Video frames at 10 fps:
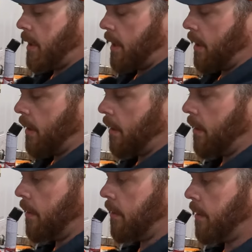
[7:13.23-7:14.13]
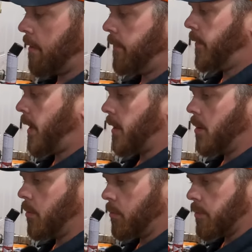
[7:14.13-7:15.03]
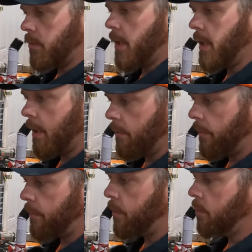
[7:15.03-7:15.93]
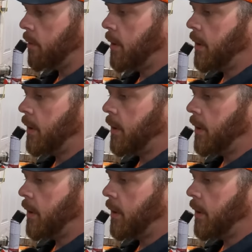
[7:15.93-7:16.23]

And if I go straight down through,